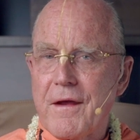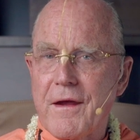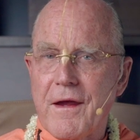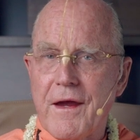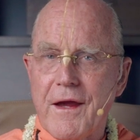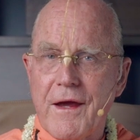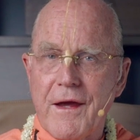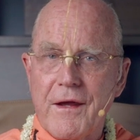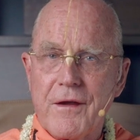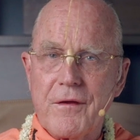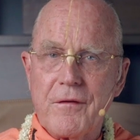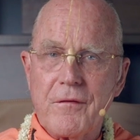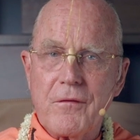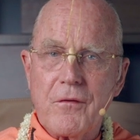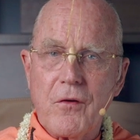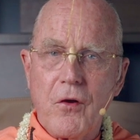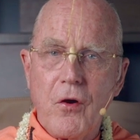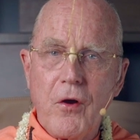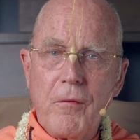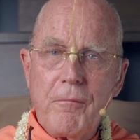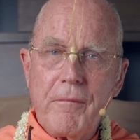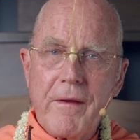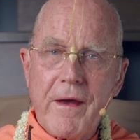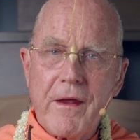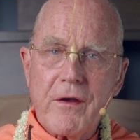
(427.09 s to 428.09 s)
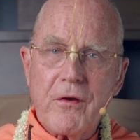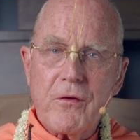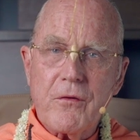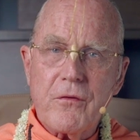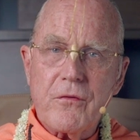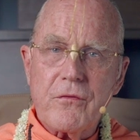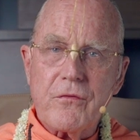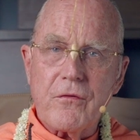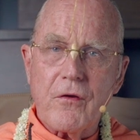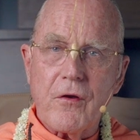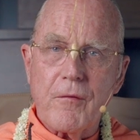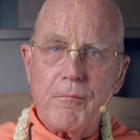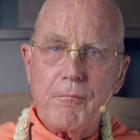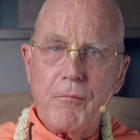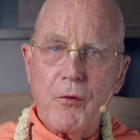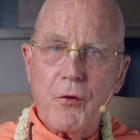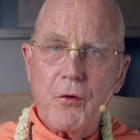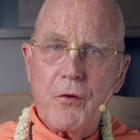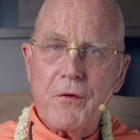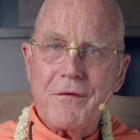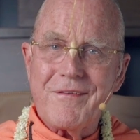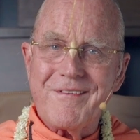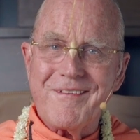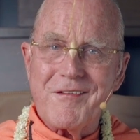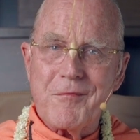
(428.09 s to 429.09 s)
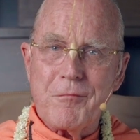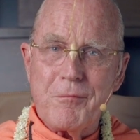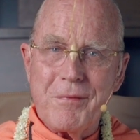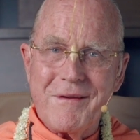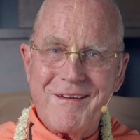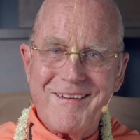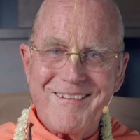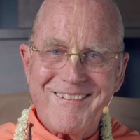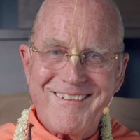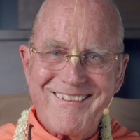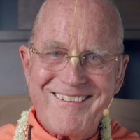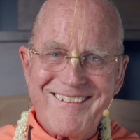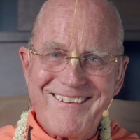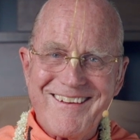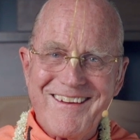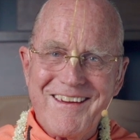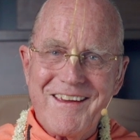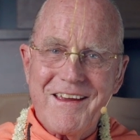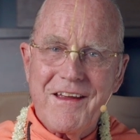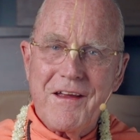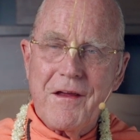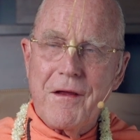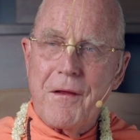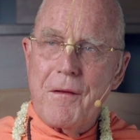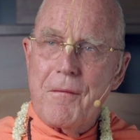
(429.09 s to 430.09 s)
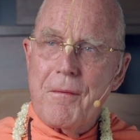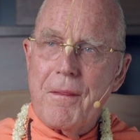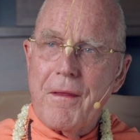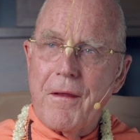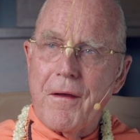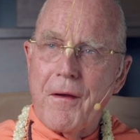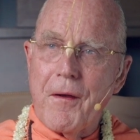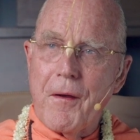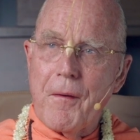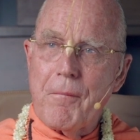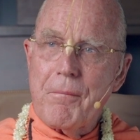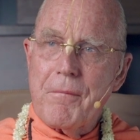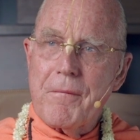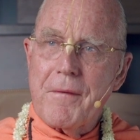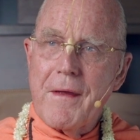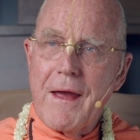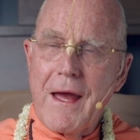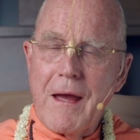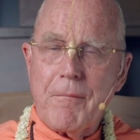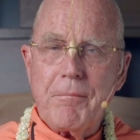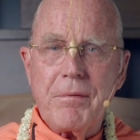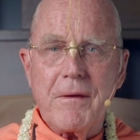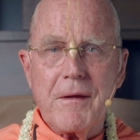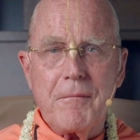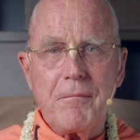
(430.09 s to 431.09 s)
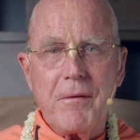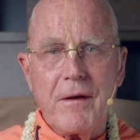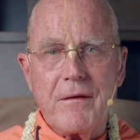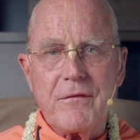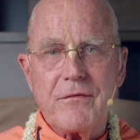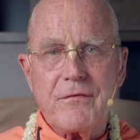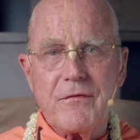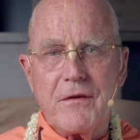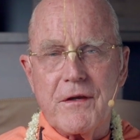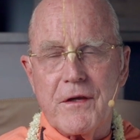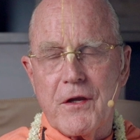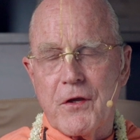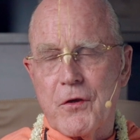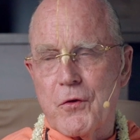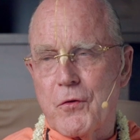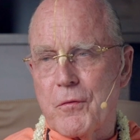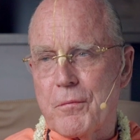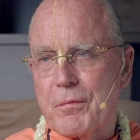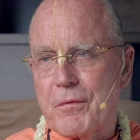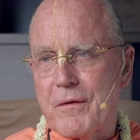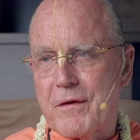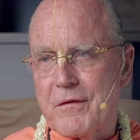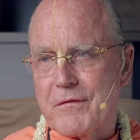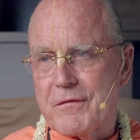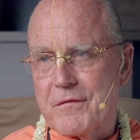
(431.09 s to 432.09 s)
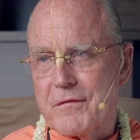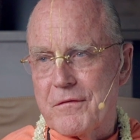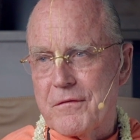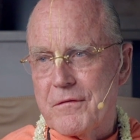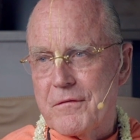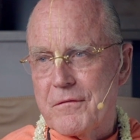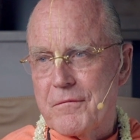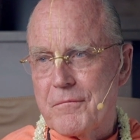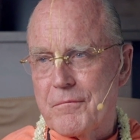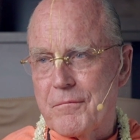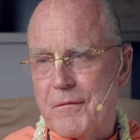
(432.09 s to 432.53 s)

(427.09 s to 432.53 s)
and all manners of birds and beasts happy by singing her praises.